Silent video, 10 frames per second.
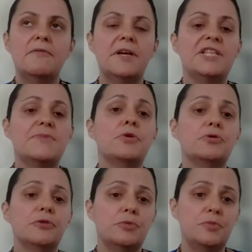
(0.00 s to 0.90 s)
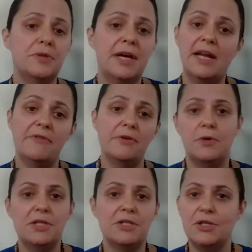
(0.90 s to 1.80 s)
the Facebook group that
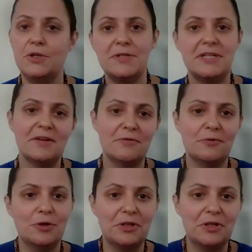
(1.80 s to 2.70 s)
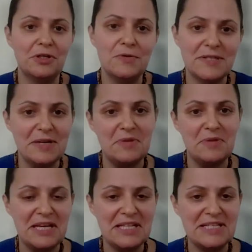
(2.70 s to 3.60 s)
everyone is using for news
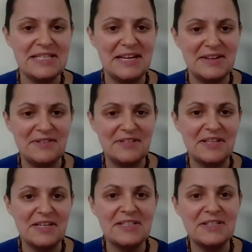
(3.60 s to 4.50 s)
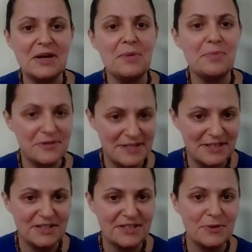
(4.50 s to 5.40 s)
updates and everything else. So I post
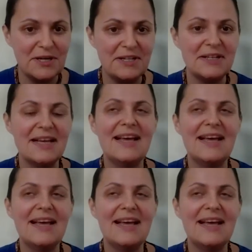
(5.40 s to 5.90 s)
there as well.